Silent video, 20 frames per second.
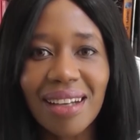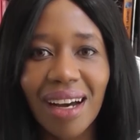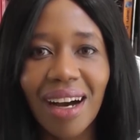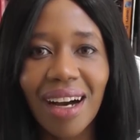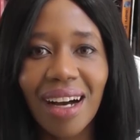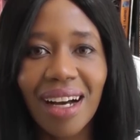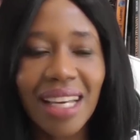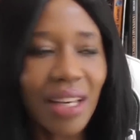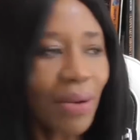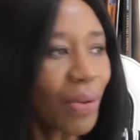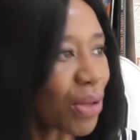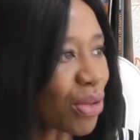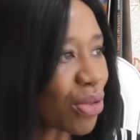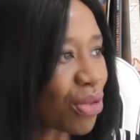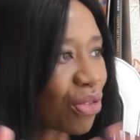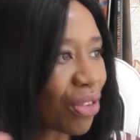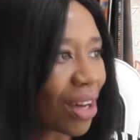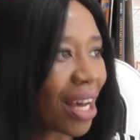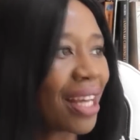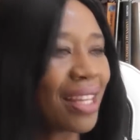Yeah, he
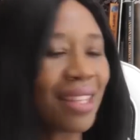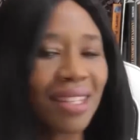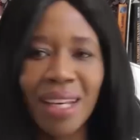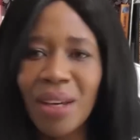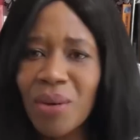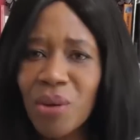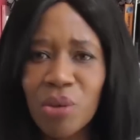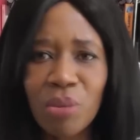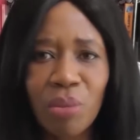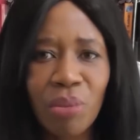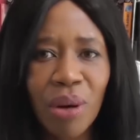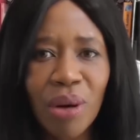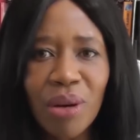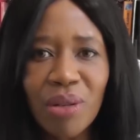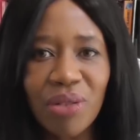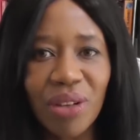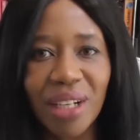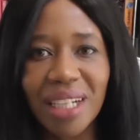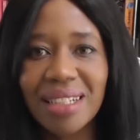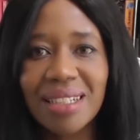was fine there. He was
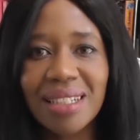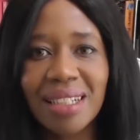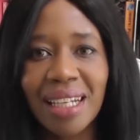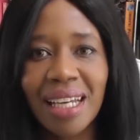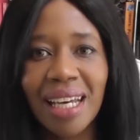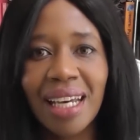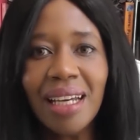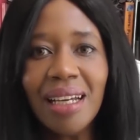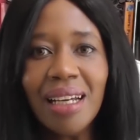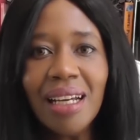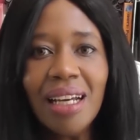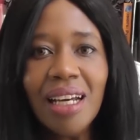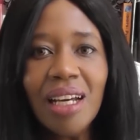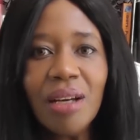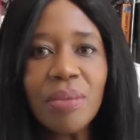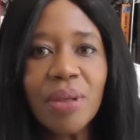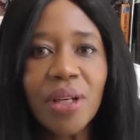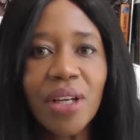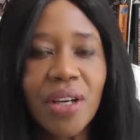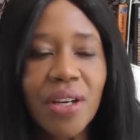perfect, okay?
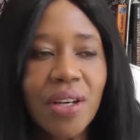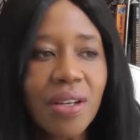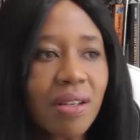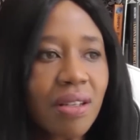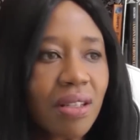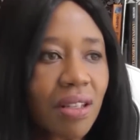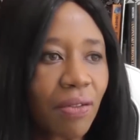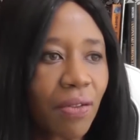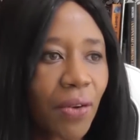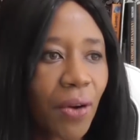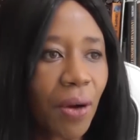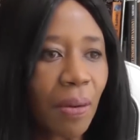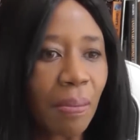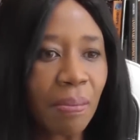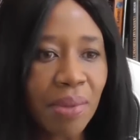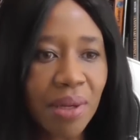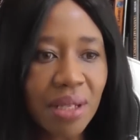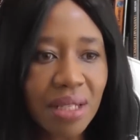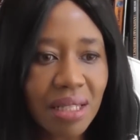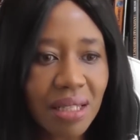Because if you're a
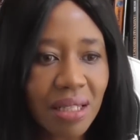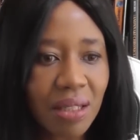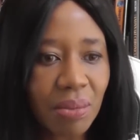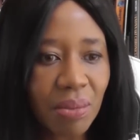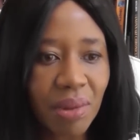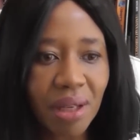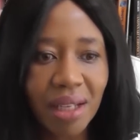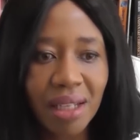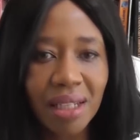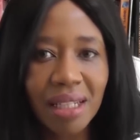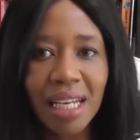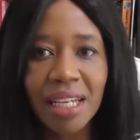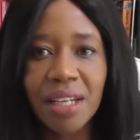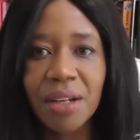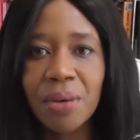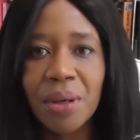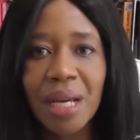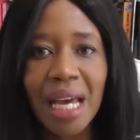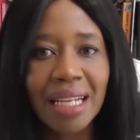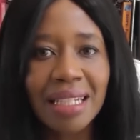businessman and a
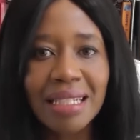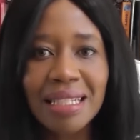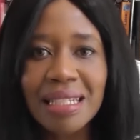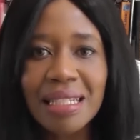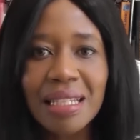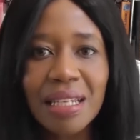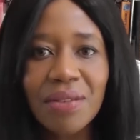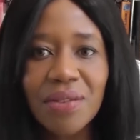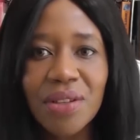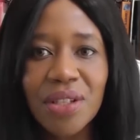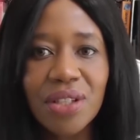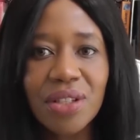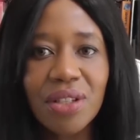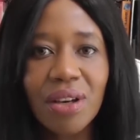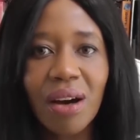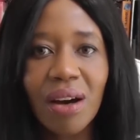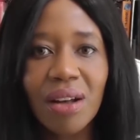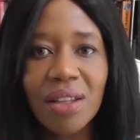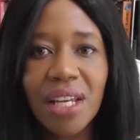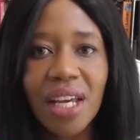reality TV
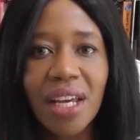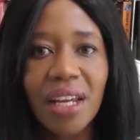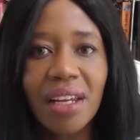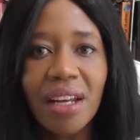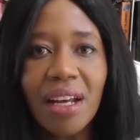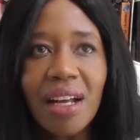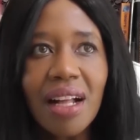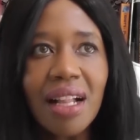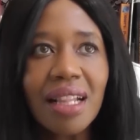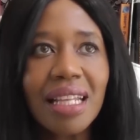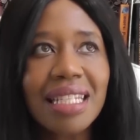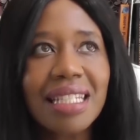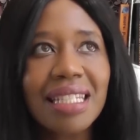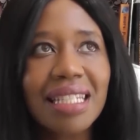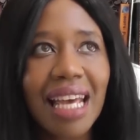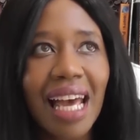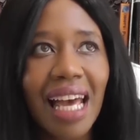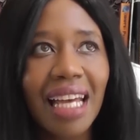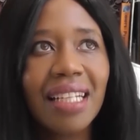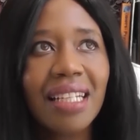star, then the
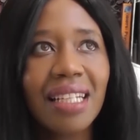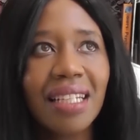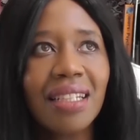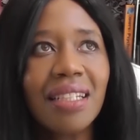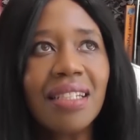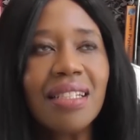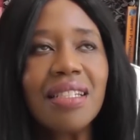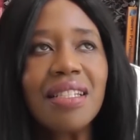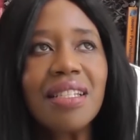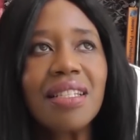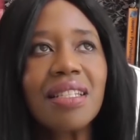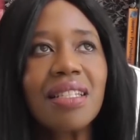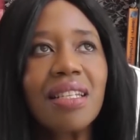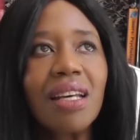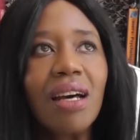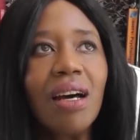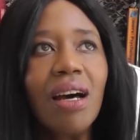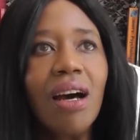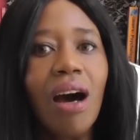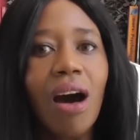standards
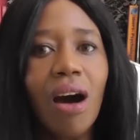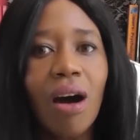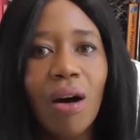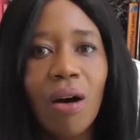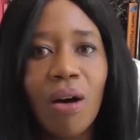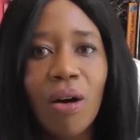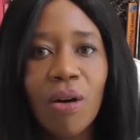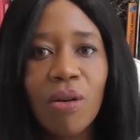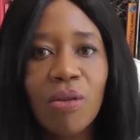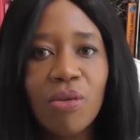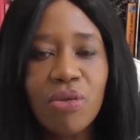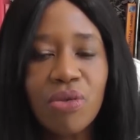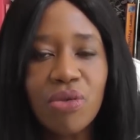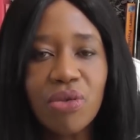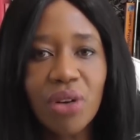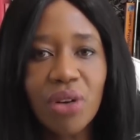of